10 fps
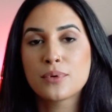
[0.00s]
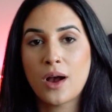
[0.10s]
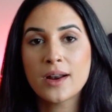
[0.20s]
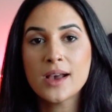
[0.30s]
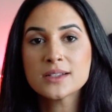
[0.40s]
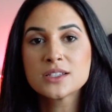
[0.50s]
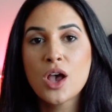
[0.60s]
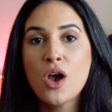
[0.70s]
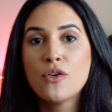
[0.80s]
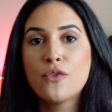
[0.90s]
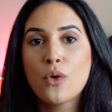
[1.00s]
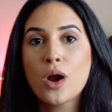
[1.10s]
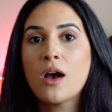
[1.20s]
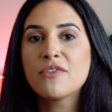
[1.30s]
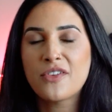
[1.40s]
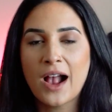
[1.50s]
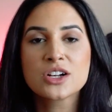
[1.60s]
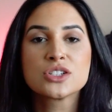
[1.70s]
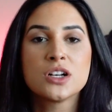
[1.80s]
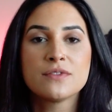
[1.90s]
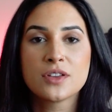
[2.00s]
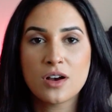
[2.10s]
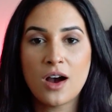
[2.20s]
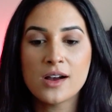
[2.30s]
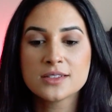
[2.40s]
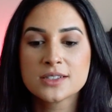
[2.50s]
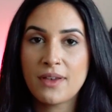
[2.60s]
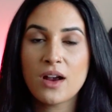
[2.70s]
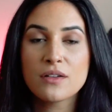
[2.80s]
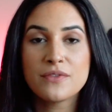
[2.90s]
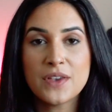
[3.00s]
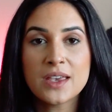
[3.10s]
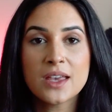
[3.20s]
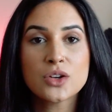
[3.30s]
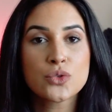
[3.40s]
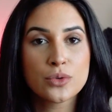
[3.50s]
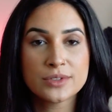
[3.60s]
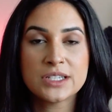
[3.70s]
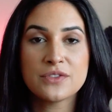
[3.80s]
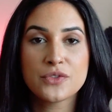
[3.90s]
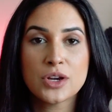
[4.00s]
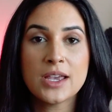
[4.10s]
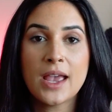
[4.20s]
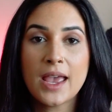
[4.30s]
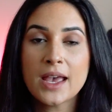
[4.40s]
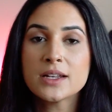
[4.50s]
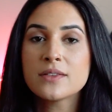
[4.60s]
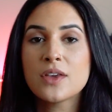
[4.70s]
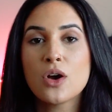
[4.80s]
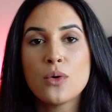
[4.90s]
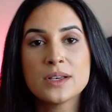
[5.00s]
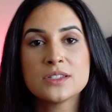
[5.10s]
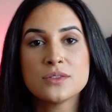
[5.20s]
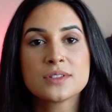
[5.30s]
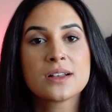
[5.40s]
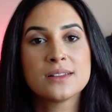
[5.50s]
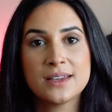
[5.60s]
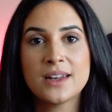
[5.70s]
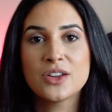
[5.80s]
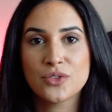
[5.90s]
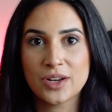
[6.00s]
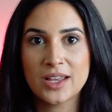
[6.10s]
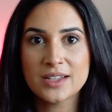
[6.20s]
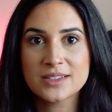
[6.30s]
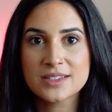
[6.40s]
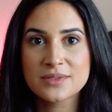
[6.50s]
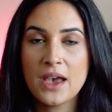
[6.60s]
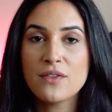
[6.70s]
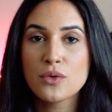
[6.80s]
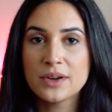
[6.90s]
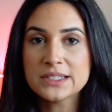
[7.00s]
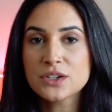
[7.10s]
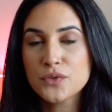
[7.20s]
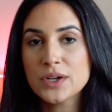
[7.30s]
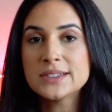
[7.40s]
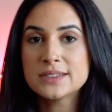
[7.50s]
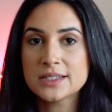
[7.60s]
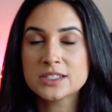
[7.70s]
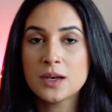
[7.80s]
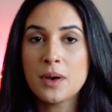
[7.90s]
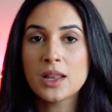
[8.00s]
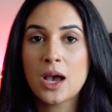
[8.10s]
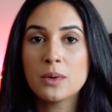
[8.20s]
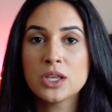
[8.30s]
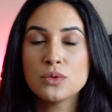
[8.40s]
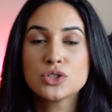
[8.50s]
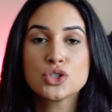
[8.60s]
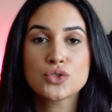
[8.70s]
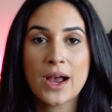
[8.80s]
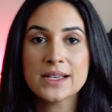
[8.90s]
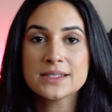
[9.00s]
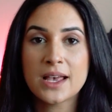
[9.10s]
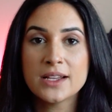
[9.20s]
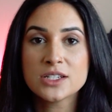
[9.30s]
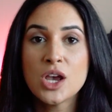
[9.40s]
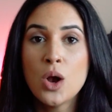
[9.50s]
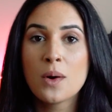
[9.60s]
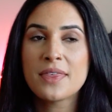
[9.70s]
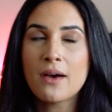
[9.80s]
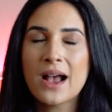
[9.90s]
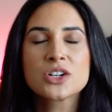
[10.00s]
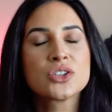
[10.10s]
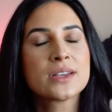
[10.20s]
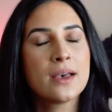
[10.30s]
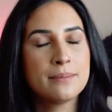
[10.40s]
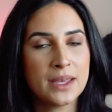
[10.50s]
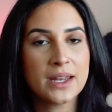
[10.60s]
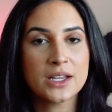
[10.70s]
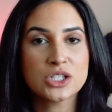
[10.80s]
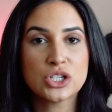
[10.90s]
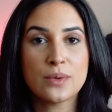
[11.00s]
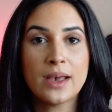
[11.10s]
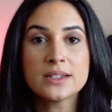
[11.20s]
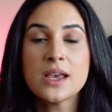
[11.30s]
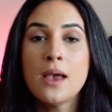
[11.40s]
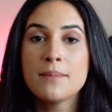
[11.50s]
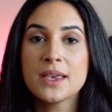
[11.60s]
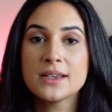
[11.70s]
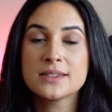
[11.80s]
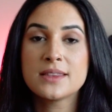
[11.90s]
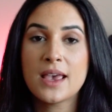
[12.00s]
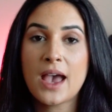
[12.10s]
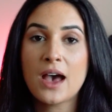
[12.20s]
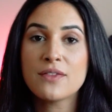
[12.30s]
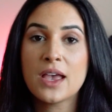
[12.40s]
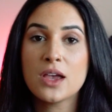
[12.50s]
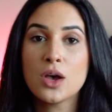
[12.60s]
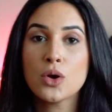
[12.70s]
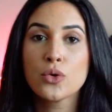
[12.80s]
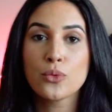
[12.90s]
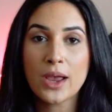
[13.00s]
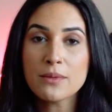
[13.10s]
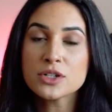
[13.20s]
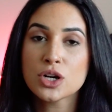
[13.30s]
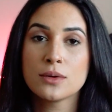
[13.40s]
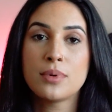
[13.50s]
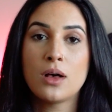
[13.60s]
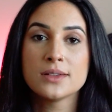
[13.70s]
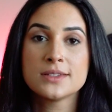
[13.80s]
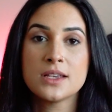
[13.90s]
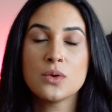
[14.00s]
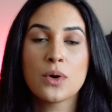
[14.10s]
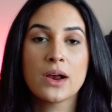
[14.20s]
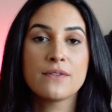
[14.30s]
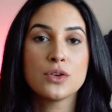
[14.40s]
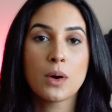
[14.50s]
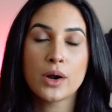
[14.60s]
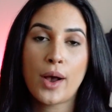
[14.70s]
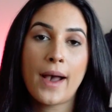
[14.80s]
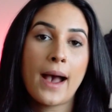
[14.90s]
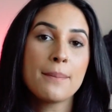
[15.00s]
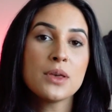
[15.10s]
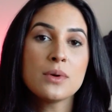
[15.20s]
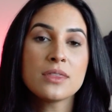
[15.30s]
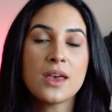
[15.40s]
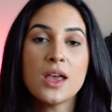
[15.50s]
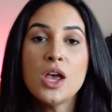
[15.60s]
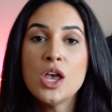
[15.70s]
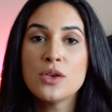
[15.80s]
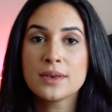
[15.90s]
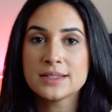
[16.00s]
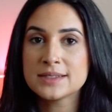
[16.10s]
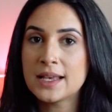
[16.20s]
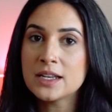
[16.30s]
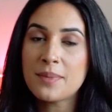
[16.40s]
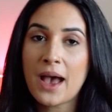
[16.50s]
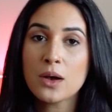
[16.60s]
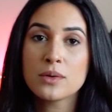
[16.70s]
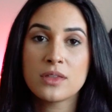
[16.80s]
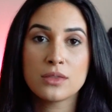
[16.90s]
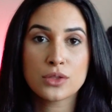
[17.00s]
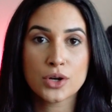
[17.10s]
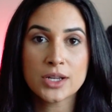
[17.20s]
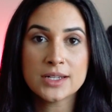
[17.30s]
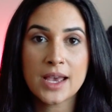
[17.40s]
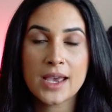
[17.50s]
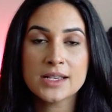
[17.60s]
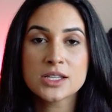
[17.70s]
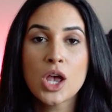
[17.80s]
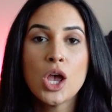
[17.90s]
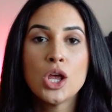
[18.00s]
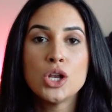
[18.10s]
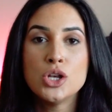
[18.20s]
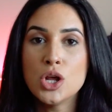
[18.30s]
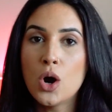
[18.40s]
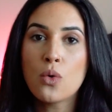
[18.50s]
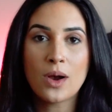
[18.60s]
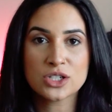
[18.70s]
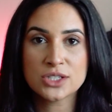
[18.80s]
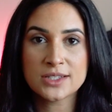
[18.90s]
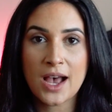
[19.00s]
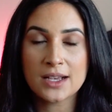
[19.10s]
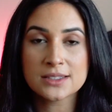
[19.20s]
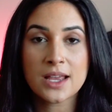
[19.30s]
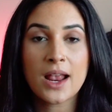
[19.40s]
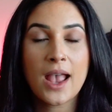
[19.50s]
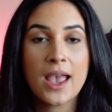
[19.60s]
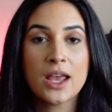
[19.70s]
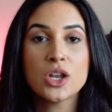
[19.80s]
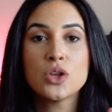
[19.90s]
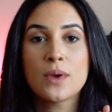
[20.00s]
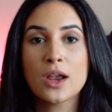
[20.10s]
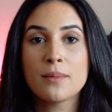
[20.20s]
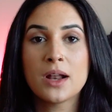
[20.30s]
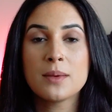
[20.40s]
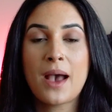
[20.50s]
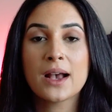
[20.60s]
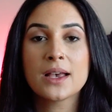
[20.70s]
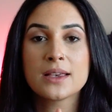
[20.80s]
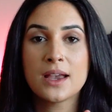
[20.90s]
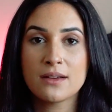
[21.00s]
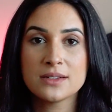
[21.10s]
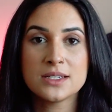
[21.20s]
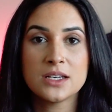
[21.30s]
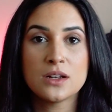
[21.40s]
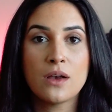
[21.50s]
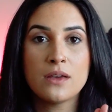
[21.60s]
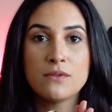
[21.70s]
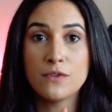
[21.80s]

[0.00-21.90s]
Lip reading: products for a fraction of the cost. They are vegan, cruelty-free, and they always use clean ingredients. They have a risk-free system allowing you to try a scent without actually committing to it, because they have a great return policy where if you are not happy with it, you can send it back within 30 days, no questions asked, and you get your money back guaranteed in